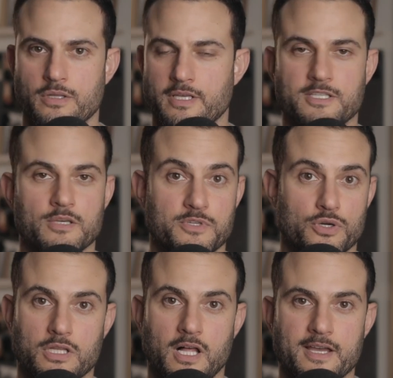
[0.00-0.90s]
In terms of your
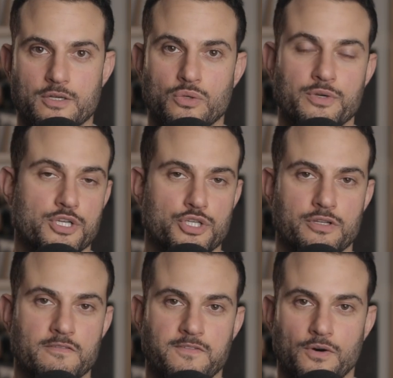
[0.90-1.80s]
client, who are you
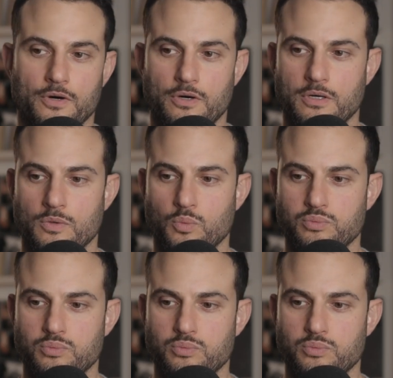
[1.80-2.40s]
shooting for?